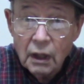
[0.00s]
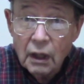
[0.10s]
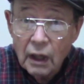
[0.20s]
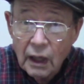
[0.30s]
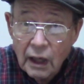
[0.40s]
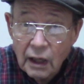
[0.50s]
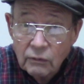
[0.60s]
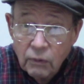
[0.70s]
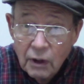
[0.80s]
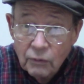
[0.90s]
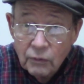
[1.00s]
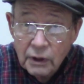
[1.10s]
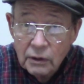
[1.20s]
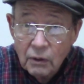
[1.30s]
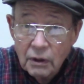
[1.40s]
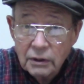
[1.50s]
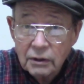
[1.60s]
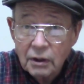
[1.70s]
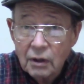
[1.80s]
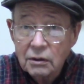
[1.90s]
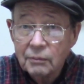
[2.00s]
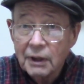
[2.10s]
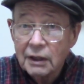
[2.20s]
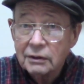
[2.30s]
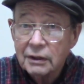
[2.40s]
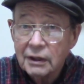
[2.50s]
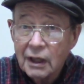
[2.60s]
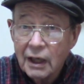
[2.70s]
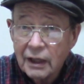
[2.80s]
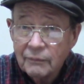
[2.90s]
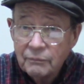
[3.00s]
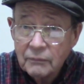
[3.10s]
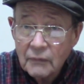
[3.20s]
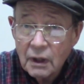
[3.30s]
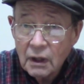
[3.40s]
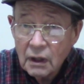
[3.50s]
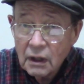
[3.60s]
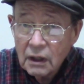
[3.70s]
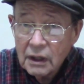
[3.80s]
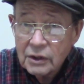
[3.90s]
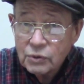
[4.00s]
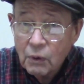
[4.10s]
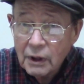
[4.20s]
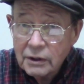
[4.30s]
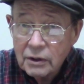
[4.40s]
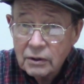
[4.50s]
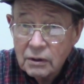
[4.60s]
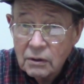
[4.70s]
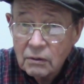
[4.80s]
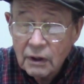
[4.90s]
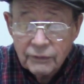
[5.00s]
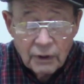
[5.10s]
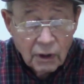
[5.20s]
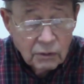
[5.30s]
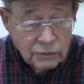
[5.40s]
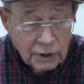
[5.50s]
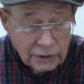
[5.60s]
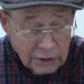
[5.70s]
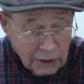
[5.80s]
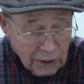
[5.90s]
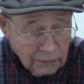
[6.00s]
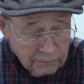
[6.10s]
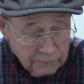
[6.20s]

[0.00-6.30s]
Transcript: And what we're going to talk about today is what do you do if you own such a gun?